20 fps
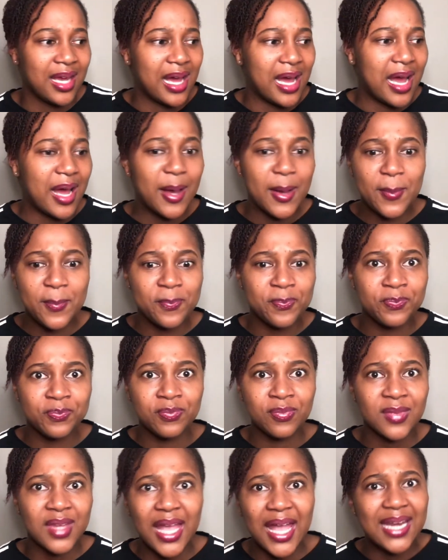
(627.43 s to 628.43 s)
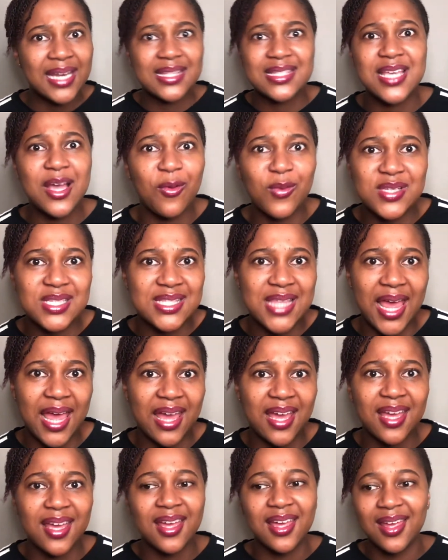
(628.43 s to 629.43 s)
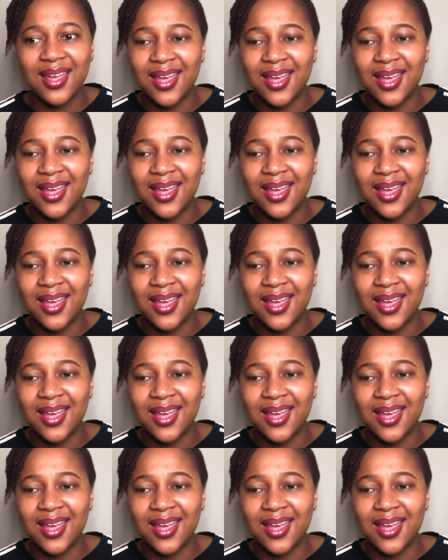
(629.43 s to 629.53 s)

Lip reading: Editing was there.